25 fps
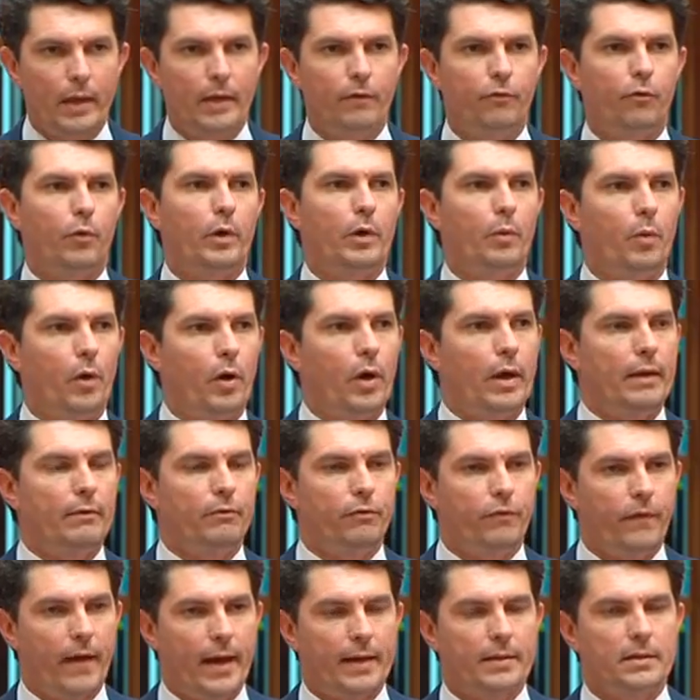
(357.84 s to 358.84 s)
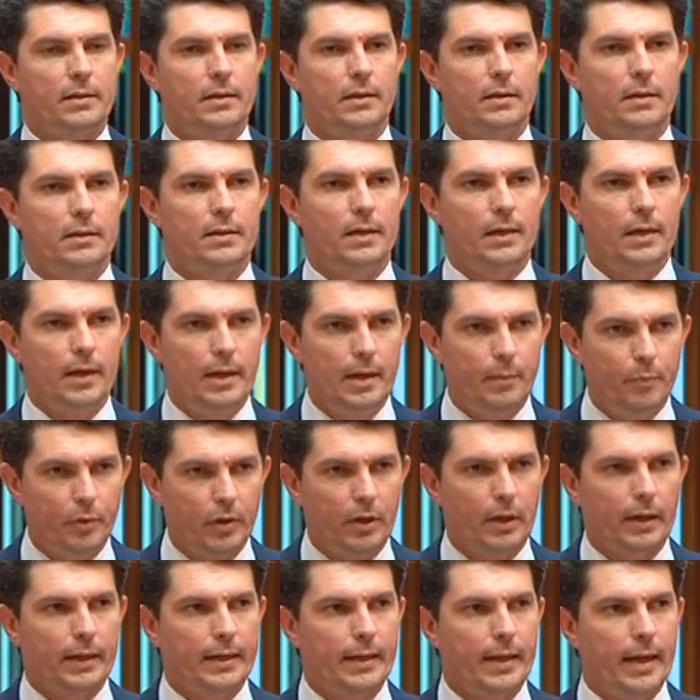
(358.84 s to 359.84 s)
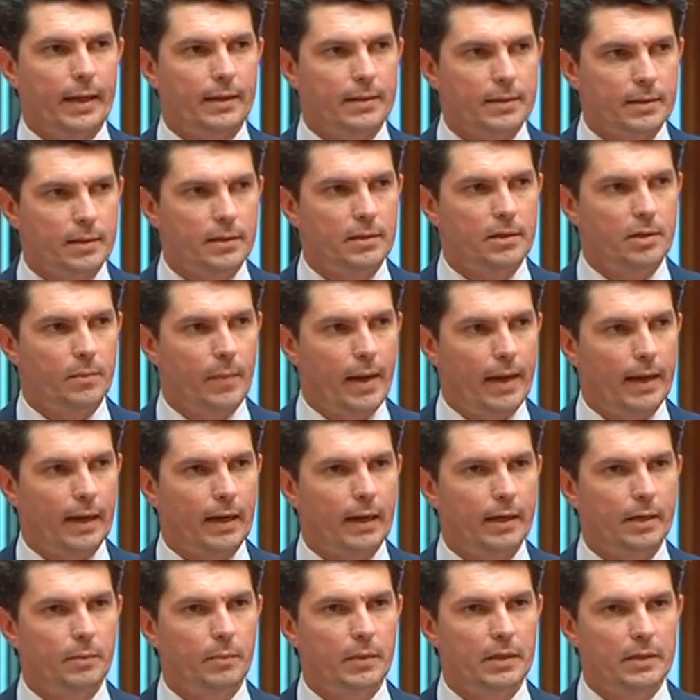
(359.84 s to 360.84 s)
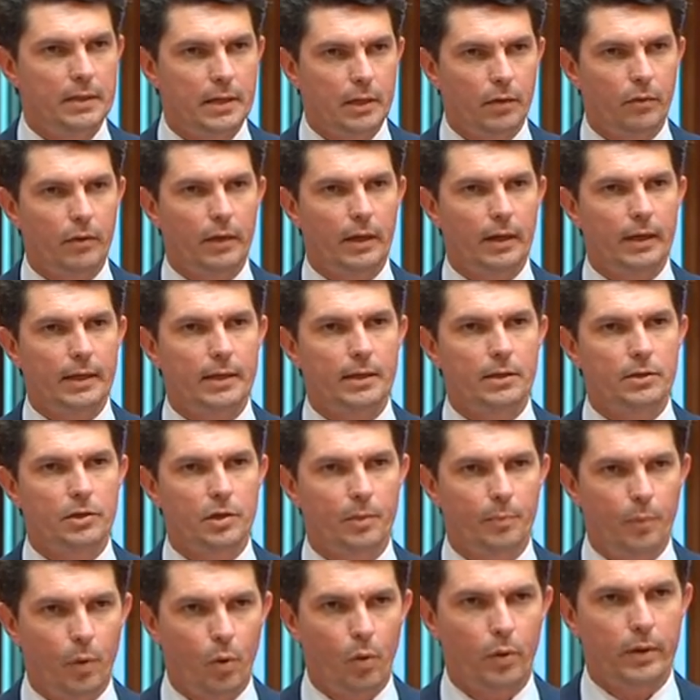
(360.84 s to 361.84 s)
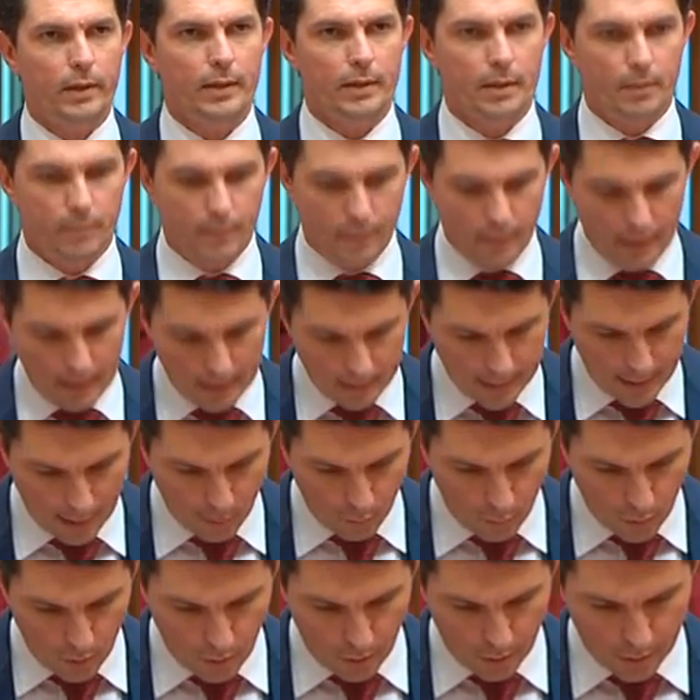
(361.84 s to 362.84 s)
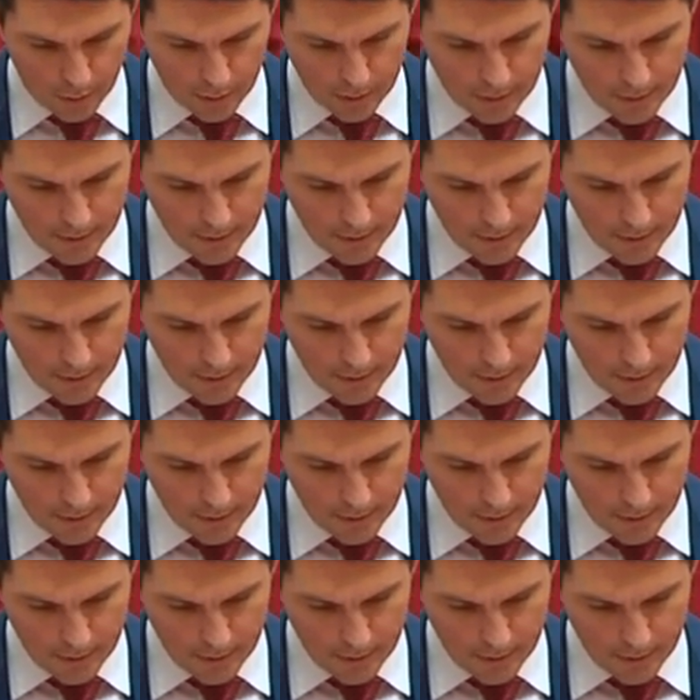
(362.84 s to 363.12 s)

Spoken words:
if we were in fact deliberately and systematically materially supporting them in that work?